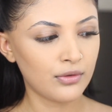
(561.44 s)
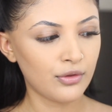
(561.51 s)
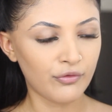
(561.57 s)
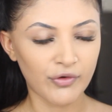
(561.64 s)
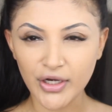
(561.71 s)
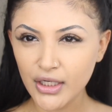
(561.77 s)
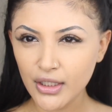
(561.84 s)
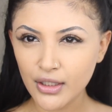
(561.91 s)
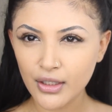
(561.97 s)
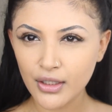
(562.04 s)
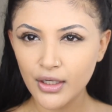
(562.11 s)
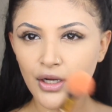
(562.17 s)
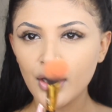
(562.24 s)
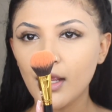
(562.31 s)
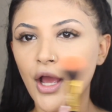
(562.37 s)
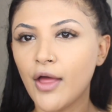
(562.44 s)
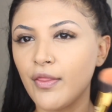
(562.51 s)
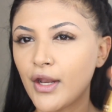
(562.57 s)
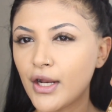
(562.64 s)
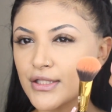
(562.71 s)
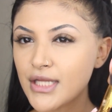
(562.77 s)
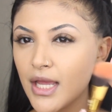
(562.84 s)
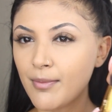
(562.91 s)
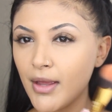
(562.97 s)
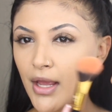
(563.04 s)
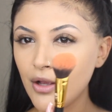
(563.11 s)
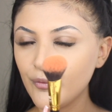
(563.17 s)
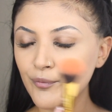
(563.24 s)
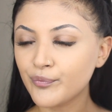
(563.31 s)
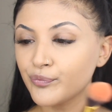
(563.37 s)
3, and then I tap
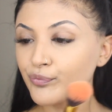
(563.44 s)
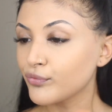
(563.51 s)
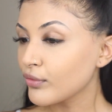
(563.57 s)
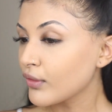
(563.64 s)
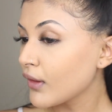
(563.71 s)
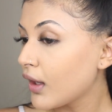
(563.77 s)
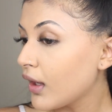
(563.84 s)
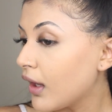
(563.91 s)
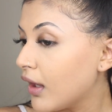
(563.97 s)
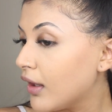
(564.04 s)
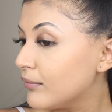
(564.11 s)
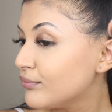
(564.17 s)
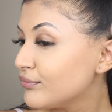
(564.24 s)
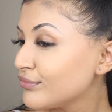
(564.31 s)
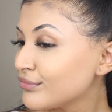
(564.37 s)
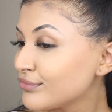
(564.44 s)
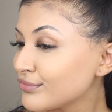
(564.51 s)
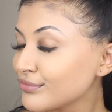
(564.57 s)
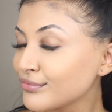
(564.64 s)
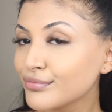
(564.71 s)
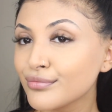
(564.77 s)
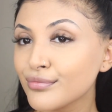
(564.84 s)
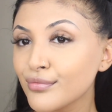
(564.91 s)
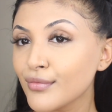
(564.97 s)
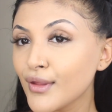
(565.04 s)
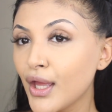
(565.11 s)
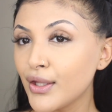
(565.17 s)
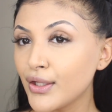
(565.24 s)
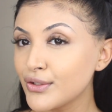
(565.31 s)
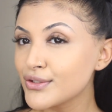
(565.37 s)
out. And
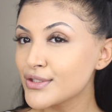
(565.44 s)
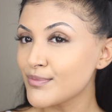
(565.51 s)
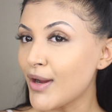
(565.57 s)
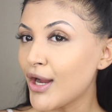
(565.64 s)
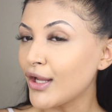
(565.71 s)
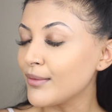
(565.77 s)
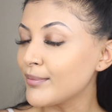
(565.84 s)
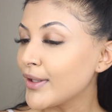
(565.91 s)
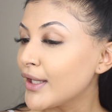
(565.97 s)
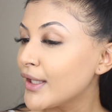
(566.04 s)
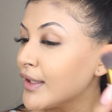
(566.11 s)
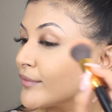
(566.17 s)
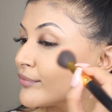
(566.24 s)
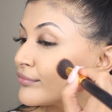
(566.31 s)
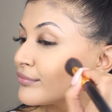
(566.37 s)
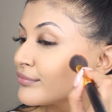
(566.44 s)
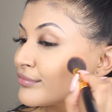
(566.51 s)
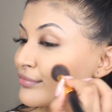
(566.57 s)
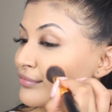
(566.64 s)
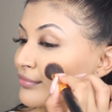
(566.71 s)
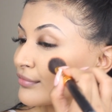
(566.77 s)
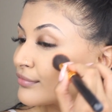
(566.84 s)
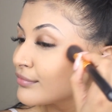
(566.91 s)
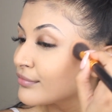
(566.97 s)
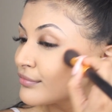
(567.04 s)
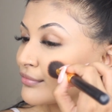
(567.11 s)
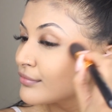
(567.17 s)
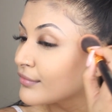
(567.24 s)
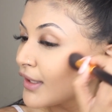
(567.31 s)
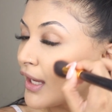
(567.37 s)
then you smile a bit.
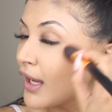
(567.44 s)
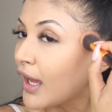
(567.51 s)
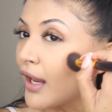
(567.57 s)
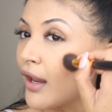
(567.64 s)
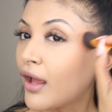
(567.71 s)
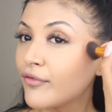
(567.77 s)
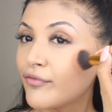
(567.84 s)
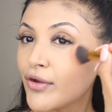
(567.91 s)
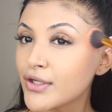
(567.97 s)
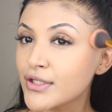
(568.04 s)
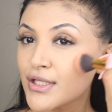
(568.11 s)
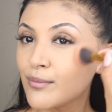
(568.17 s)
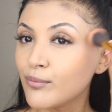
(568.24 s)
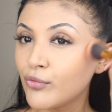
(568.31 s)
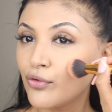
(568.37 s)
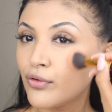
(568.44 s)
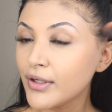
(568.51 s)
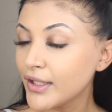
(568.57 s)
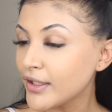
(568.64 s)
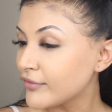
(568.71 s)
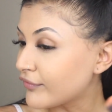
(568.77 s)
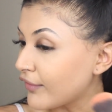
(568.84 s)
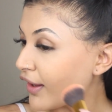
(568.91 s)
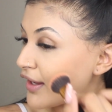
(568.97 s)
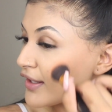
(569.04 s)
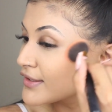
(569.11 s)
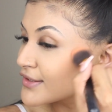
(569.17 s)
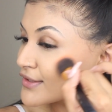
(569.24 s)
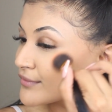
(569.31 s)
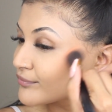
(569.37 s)
And then I focus it more here
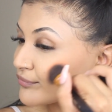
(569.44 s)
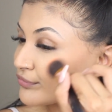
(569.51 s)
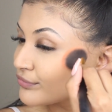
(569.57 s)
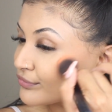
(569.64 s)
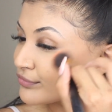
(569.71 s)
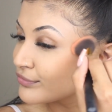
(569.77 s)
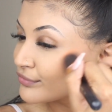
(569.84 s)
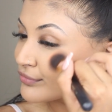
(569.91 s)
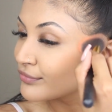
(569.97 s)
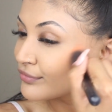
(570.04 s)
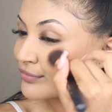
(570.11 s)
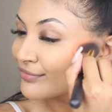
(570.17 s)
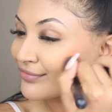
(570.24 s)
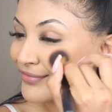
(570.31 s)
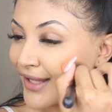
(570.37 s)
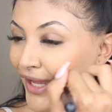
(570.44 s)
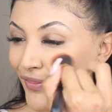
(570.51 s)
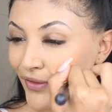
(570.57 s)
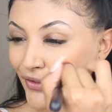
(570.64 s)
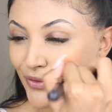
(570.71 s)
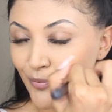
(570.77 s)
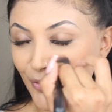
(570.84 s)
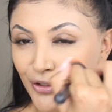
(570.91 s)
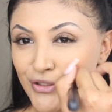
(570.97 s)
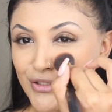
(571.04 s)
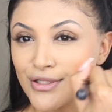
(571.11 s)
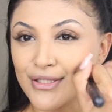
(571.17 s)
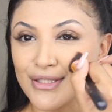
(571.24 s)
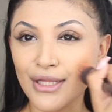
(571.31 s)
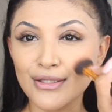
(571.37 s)
first, and then you bring to
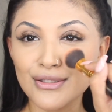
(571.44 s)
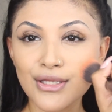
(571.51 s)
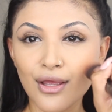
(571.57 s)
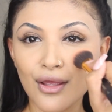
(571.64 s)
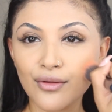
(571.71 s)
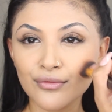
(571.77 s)
the center.